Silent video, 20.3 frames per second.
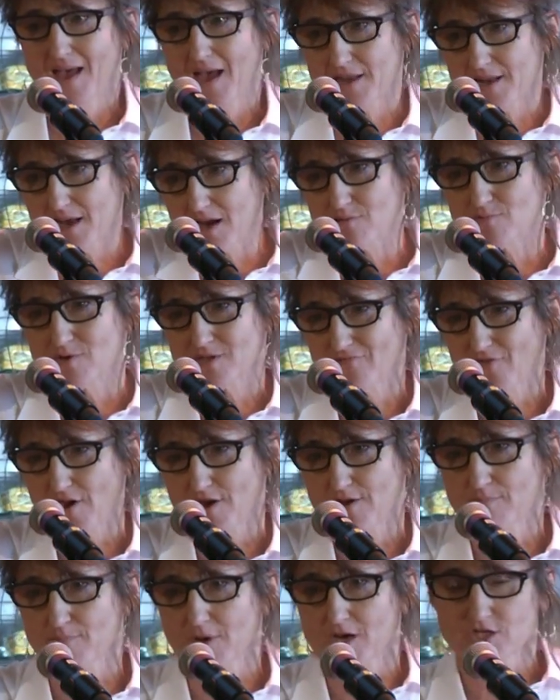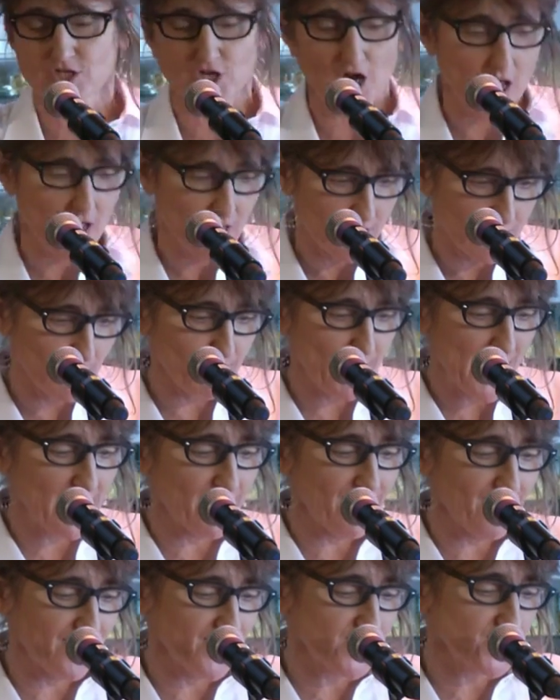And I was very much the
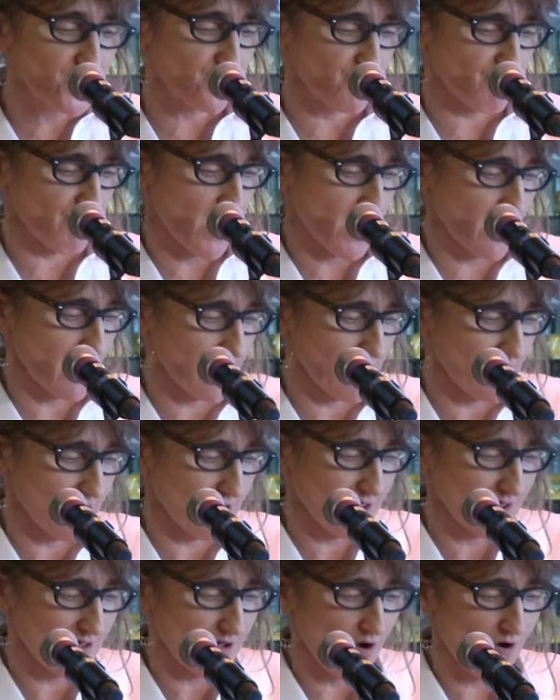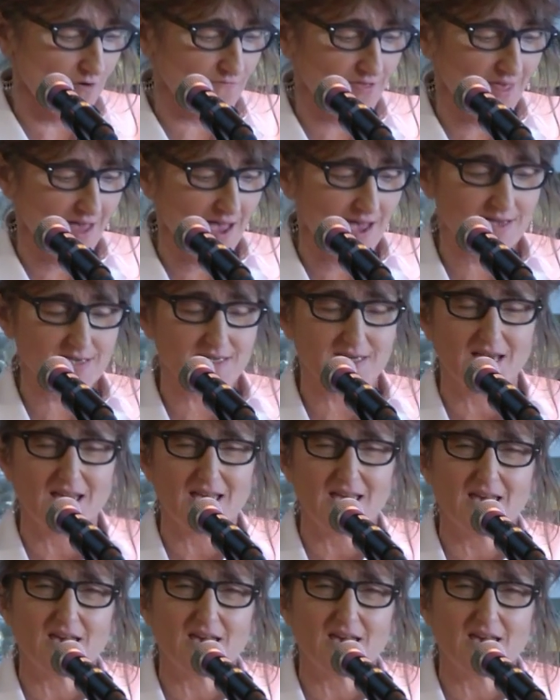beneficiary of that.